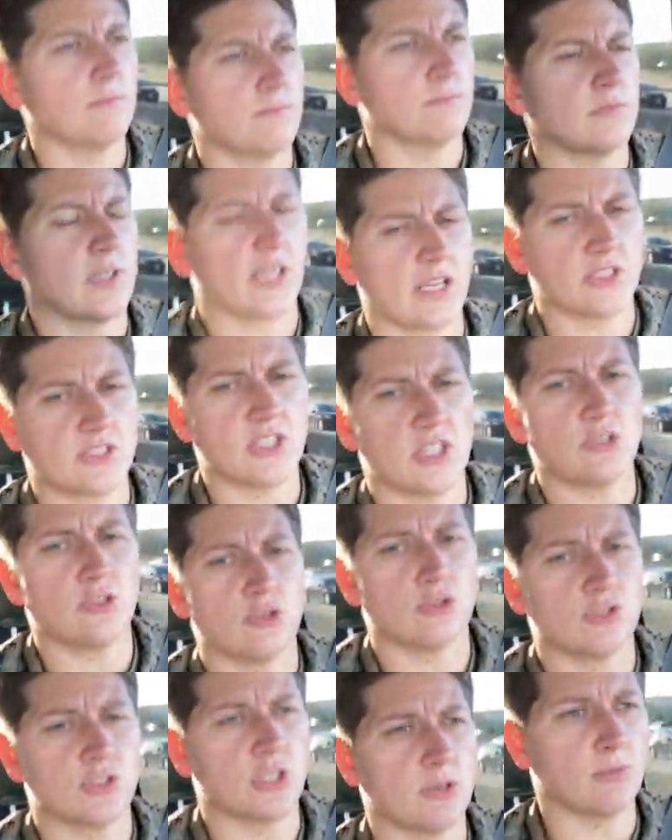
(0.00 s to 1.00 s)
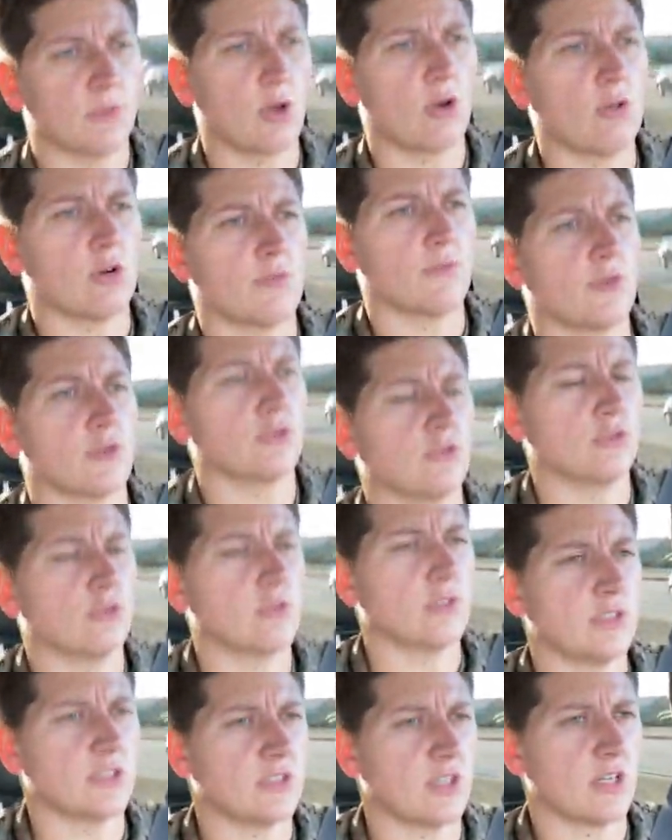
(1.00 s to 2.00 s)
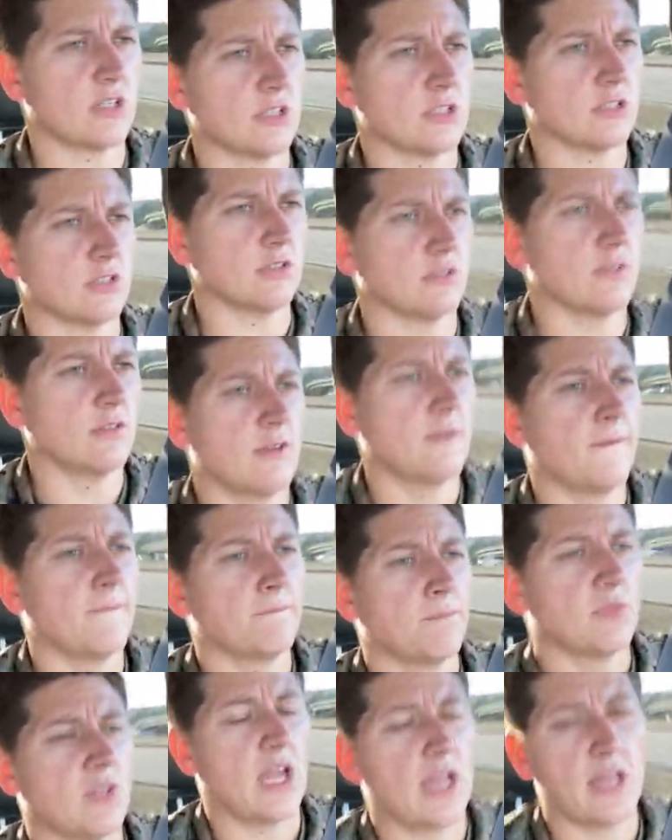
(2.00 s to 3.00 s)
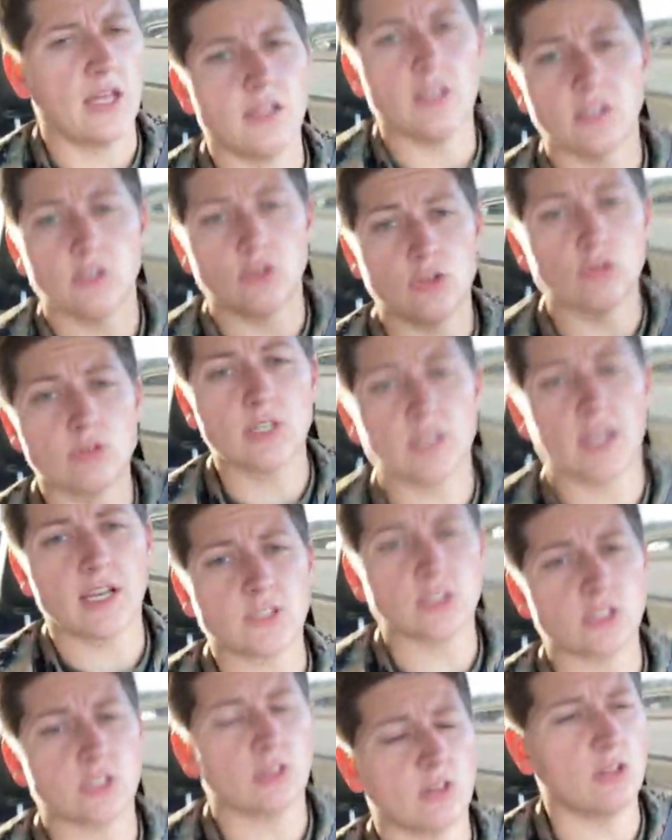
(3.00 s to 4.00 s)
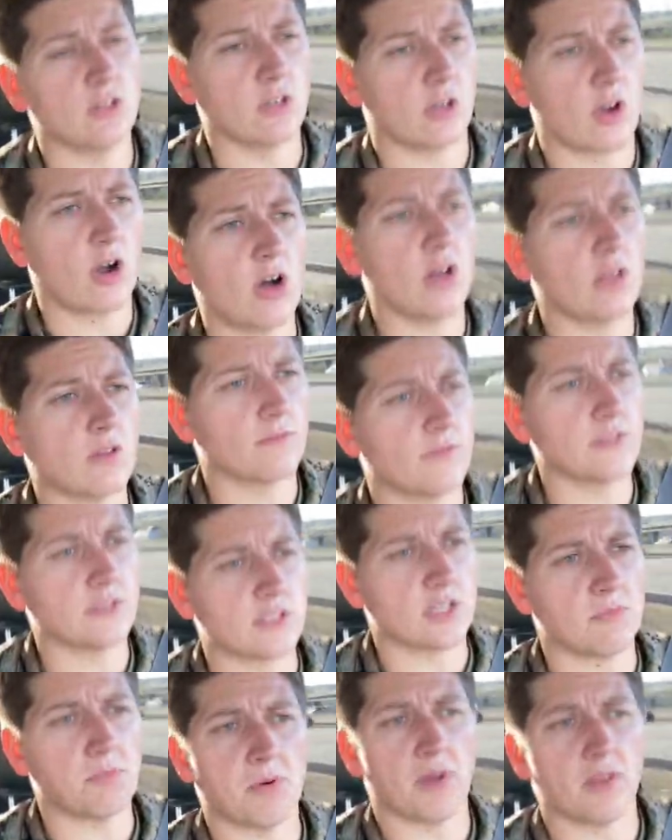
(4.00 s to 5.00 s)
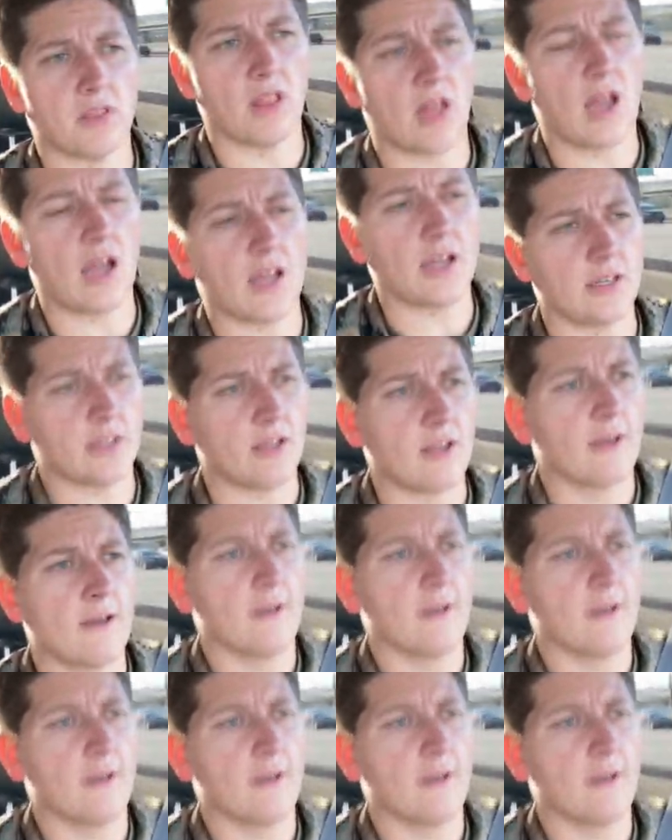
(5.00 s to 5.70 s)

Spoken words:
like I said, your zip code of your duty station. And you can actually look all of this up online